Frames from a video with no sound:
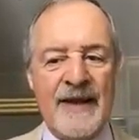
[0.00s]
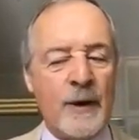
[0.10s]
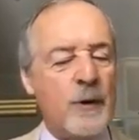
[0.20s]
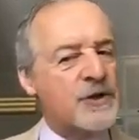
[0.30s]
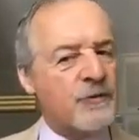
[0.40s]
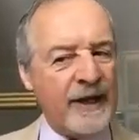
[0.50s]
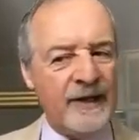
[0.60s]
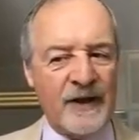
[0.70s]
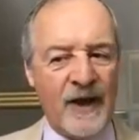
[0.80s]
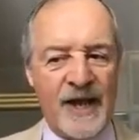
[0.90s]
And they always
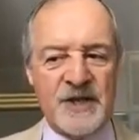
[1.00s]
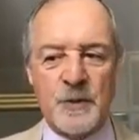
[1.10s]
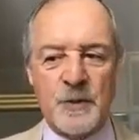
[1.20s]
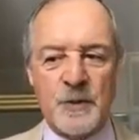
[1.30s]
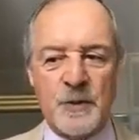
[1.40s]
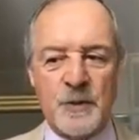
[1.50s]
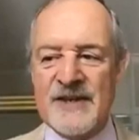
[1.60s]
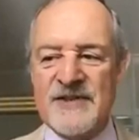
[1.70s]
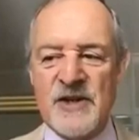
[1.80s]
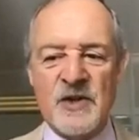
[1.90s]
recognized what were
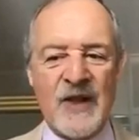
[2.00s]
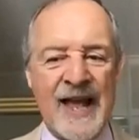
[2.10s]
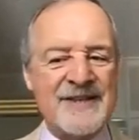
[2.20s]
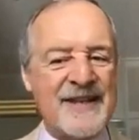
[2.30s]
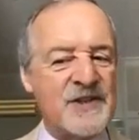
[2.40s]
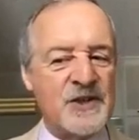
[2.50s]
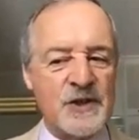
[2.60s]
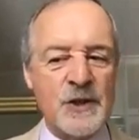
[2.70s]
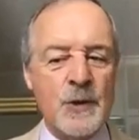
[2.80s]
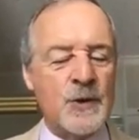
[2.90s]
the essential assets
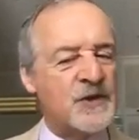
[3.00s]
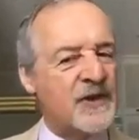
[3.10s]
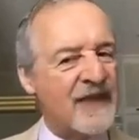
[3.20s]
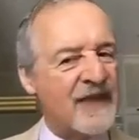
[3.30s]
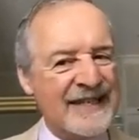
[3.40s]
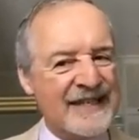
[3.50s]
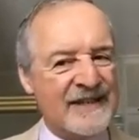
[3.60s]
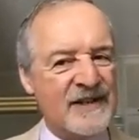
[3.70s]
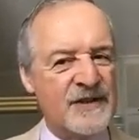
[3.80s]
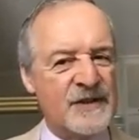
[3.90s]
and tools that they
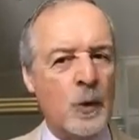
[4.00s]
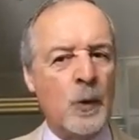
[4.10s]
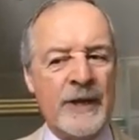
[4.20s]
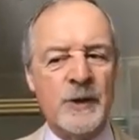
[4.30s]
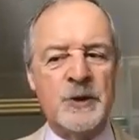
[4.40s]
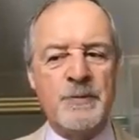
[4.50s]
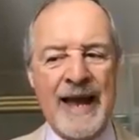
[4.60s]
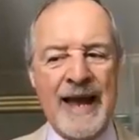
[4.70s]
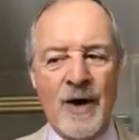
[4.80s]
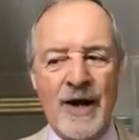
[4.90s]
needed to wield
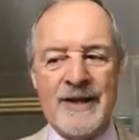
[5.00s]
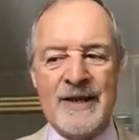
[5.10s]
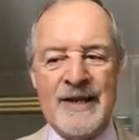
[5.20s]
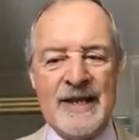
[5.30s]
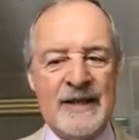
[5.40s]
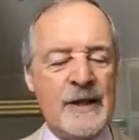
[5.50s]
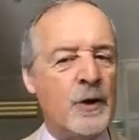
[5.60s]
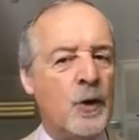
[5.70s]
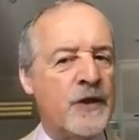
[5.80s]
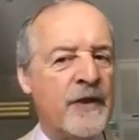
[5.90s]
power in
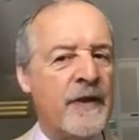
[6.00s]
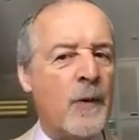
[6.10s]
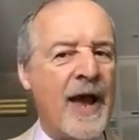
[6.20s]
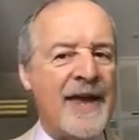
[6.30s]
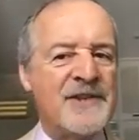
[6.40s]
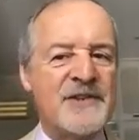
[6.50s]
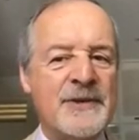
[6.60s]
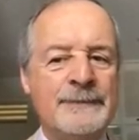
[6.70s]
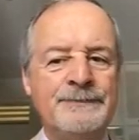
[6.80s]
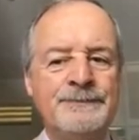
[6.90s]
the North and the West.